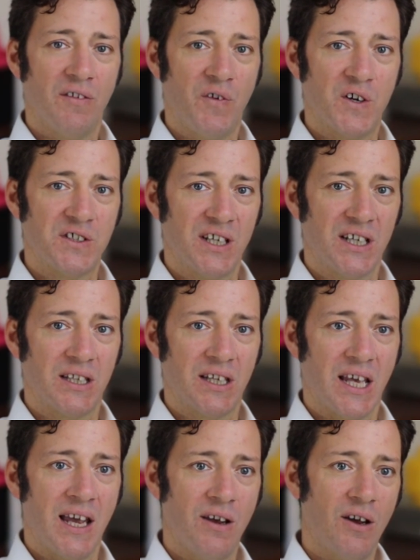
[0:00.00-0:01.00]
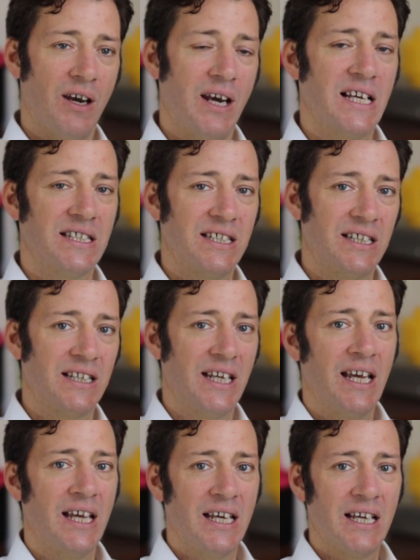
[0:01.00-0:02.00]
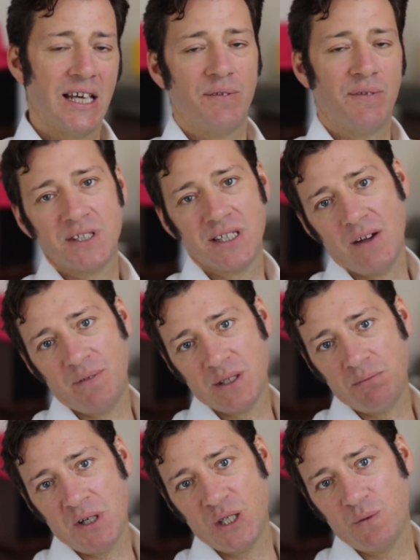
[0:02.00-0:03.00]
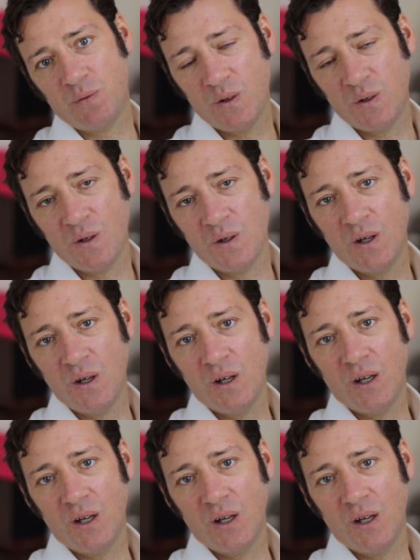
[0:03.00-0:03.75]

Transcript: first thing in the day, last thing in the day. Give yourself as much of a